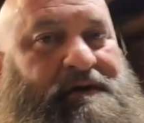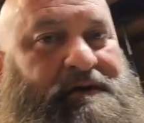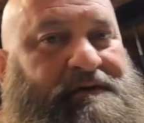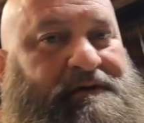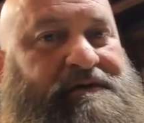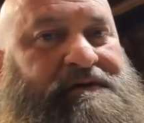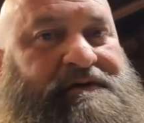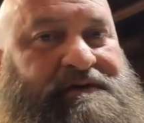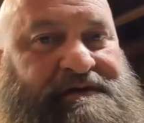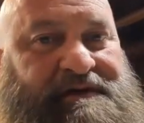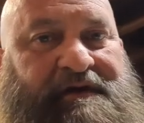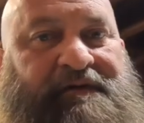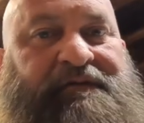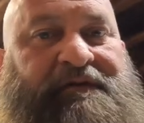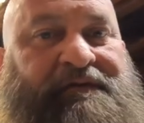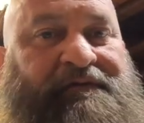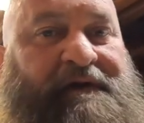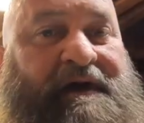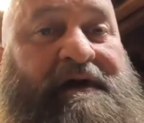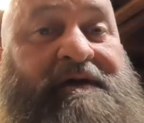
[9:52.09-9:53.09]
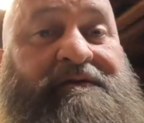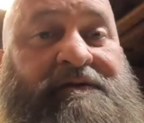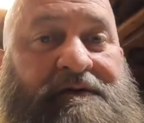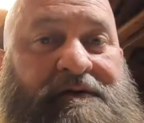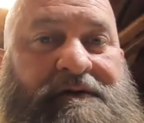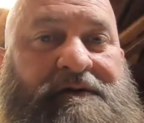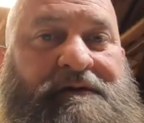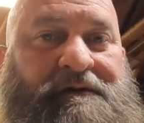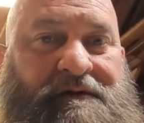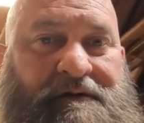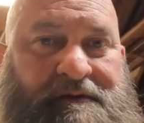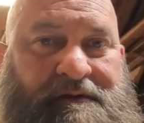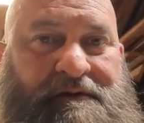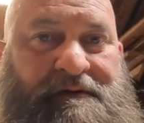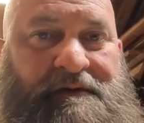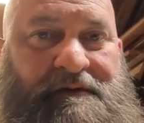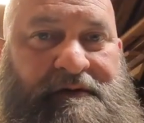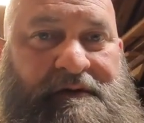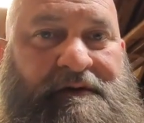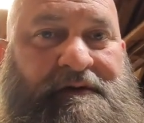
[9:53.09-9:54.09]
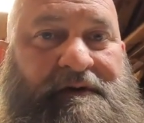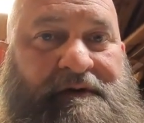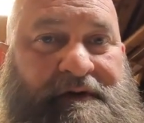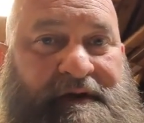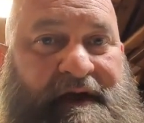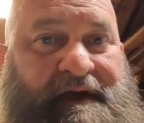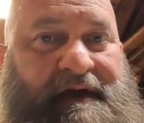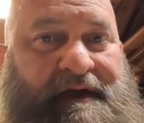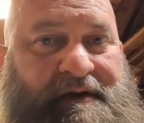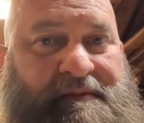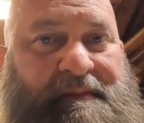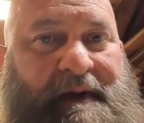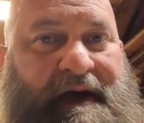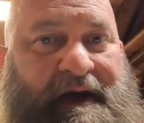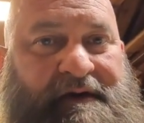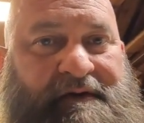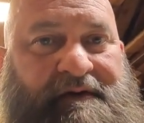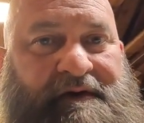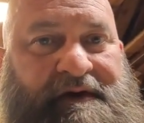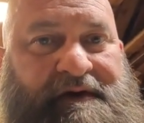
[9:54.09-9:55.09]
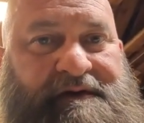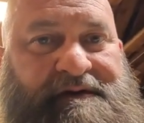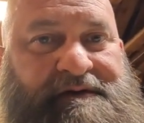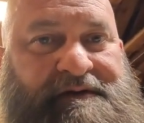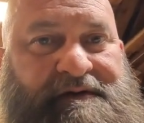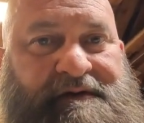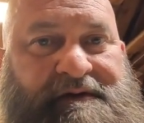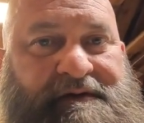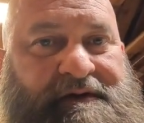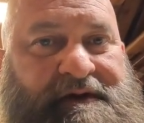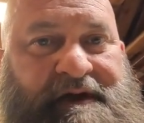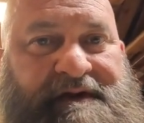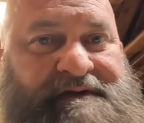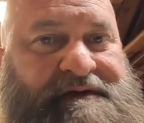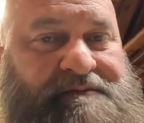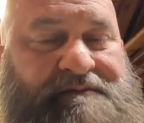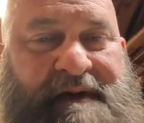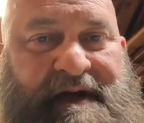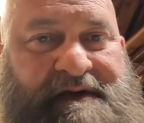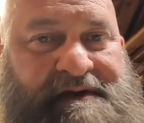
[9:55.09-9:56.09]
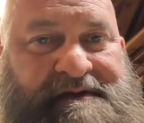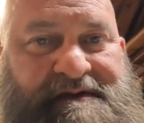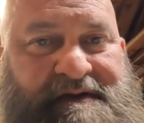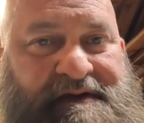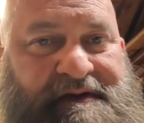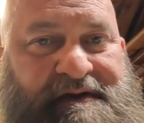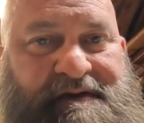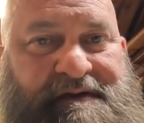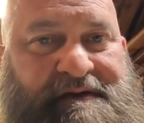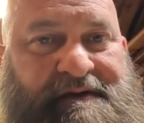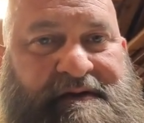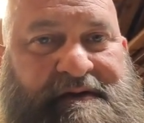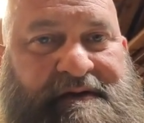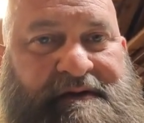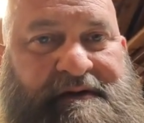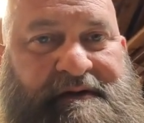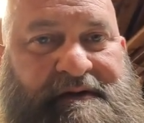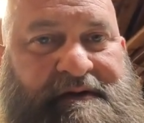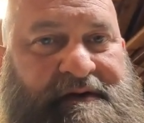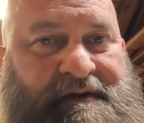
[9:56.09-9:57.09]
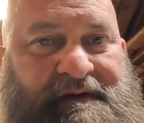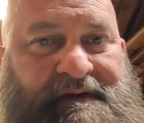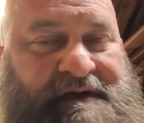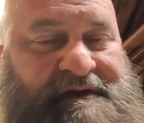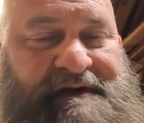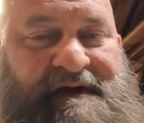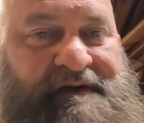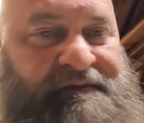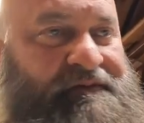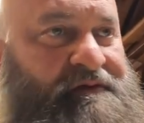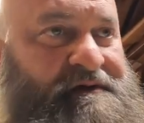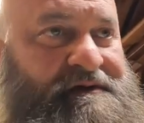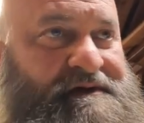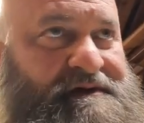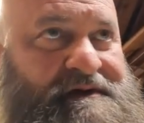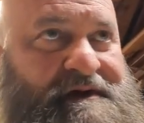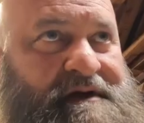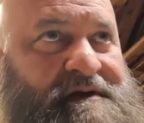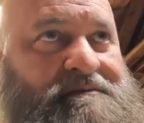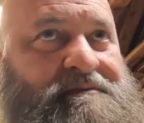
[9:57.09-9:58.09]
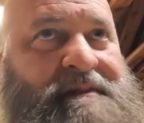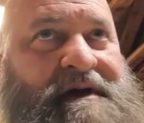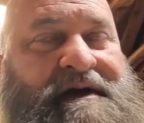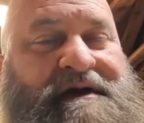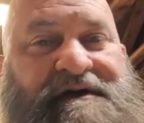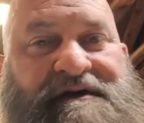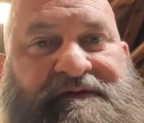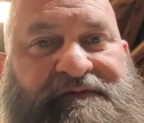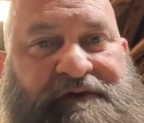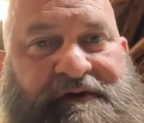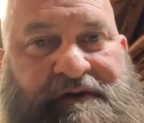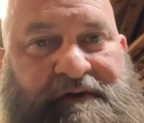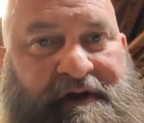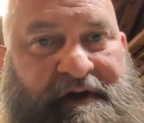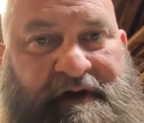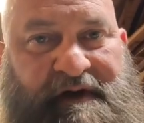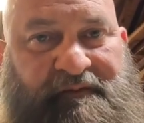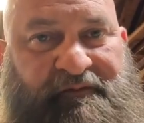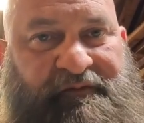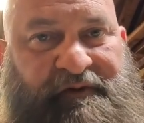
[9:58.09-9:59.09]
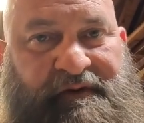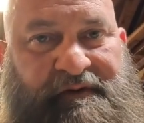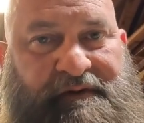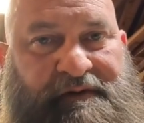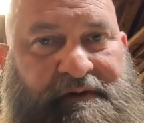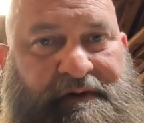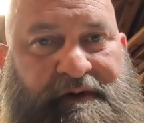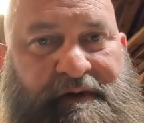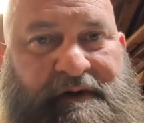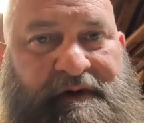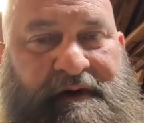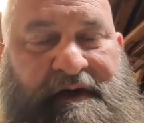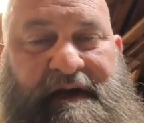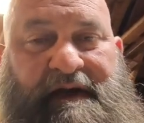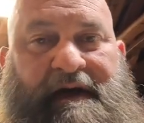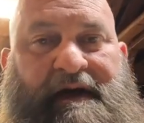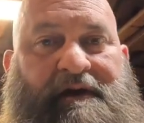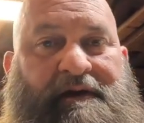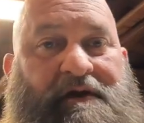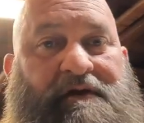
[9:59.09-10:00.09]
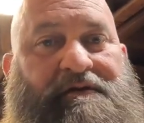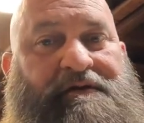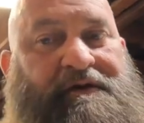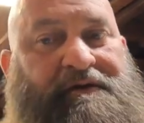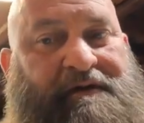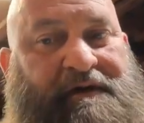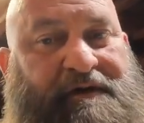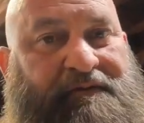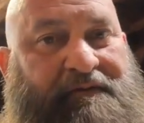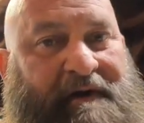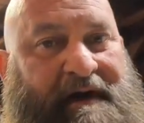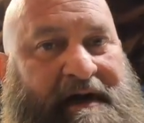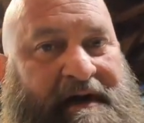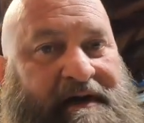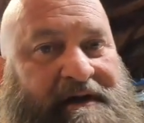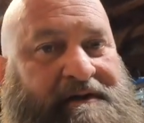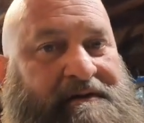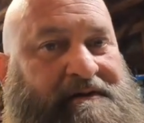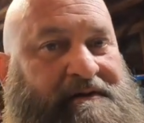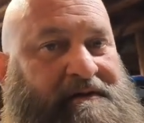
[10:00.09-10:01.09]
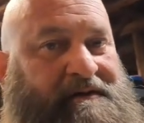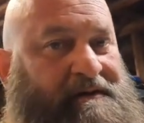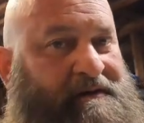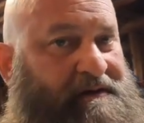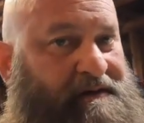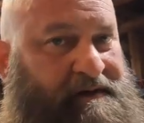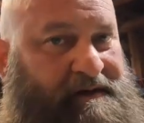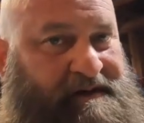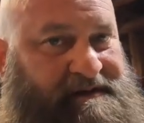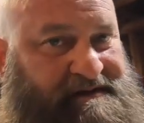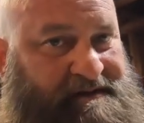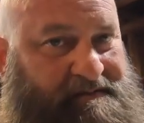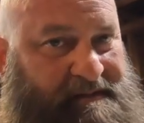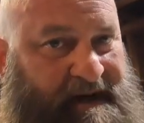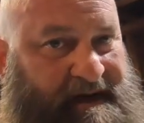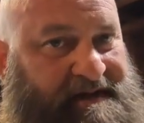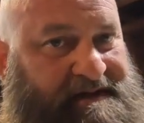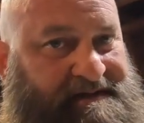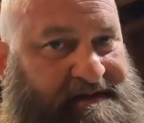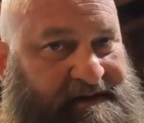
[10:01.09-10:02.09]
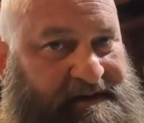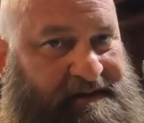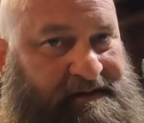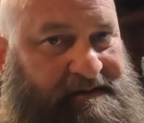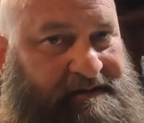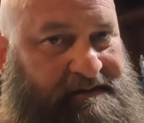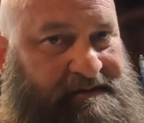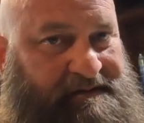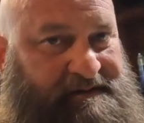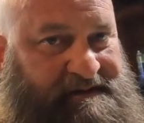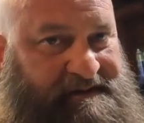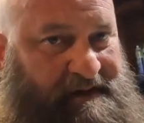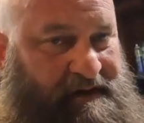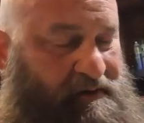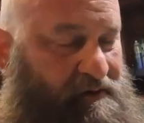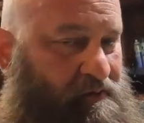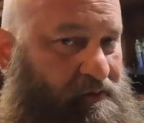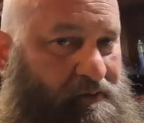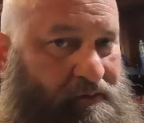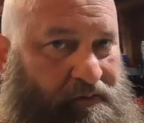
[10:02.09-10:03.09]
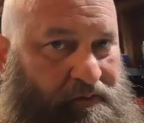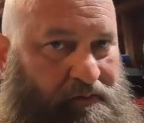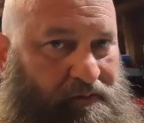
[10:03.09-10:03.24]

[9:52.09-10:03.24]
do yourself a favor and get a backrest. It's amazing the difference that it makes for your comfort and how long you can ride is amazing. So